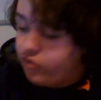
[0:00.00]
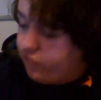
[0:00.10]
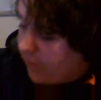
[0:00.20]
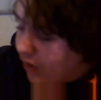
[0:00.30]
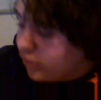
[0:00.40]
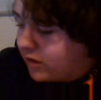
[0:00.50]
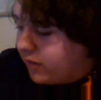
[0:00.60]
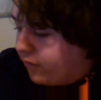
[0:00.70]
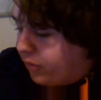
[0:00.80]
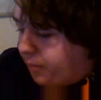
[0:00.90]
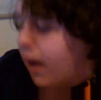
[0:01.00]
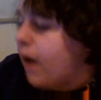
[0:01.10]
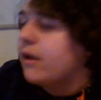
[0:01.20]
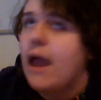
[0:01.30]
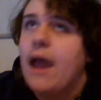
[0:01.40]
fail to clear the
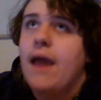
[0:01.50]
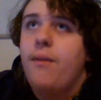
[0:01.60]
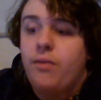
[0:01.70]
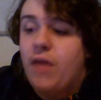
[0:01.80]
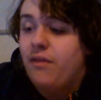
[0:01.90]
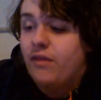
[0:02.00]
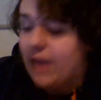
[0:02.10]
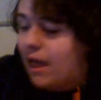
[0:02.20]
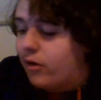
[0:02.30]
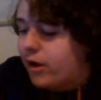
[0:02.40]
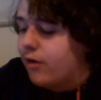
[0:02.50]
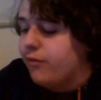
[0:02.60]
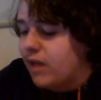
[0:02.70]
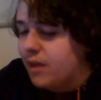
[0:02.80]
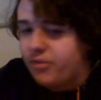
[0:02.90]
puck, and then the Calgary
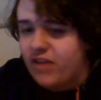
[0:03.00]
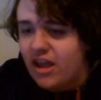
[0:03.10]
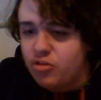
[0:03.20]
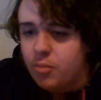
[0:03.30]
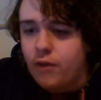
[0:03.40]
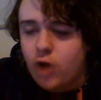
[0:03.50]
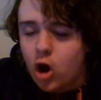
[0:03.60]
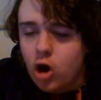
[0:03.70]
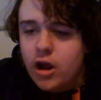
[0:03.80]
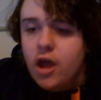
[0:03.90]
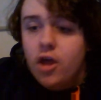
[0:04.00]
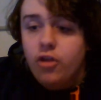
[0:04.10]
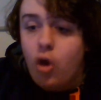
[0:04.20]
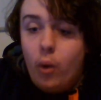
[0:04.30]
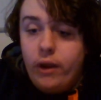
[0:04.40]
Flames catch him off guard.
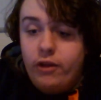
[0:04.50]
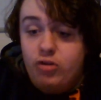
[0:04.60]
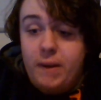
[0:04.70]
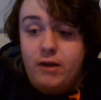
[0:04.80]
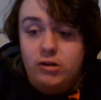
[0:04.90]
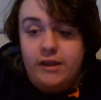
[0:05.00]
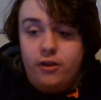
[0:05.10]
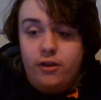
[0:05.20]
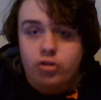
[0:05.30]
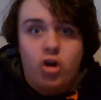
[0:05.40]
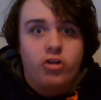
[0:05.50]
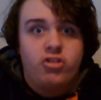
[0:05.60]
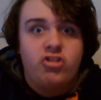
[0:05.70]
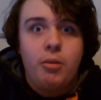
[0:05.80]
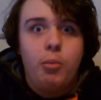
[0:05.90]
The Oilers penalty killers are
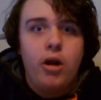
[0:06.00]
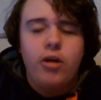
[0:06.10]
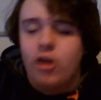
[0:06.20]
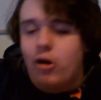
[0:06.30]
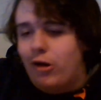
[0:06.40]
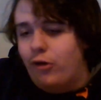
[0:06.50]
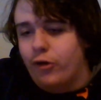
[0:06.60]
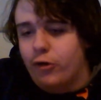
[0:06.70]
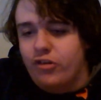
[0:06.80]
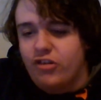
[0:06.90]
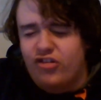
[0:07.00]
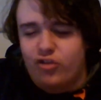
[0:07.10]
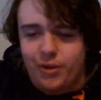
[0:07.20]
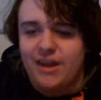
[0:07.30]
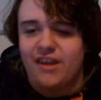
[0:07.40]
somewhere. Darnell Nurse is
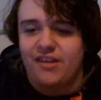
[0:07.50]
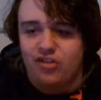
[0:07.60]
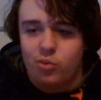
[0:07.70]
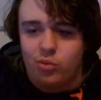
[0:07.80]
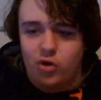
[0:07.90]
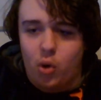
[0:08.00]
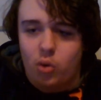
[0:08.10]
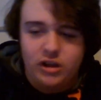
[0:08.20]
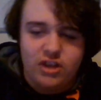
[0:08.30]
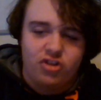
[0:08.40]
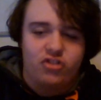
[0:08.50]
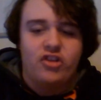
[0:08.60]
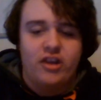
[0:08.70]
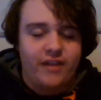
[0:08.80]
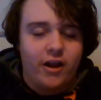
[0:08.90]
screening his own goalie, just
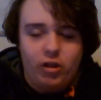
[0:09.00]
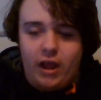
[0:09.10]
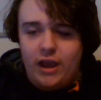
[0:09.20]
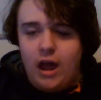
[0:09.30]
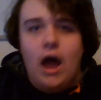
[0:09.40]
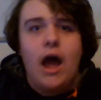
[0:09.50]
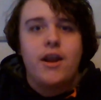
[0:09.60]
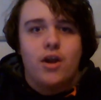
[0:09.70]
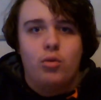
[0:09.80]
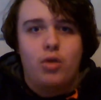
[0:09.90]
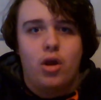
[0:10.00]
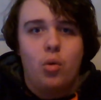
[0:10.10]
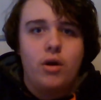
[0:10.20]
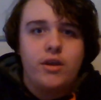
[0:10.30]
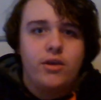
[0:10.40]
sitting there like, I don't know
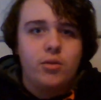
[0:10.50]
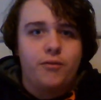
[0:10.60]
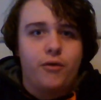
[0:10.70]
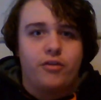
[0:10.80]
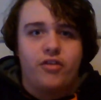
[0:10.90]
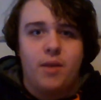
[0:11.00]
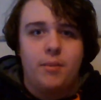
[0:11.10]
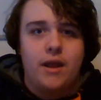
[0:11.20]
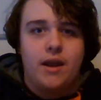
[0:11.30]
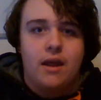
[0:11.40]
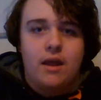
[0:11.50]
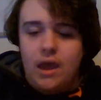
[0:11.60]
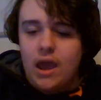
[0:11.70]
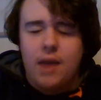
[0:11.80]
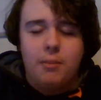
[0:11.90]
what universe I'm in.
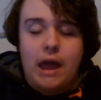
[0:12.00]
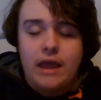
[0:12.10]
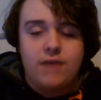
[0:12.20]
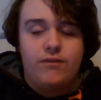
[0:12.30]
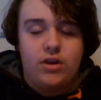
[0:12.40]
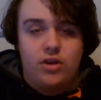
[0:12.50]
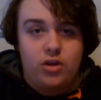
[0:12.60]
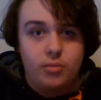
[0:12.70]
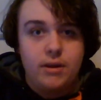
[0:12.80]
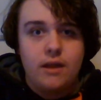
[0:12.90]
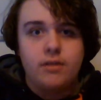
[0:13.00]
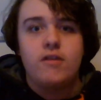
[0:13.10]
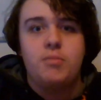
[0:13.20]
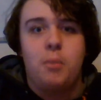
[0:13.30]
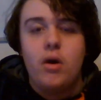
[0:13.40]
Am I even human at
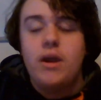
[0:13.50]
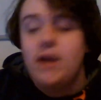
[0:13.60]
this point?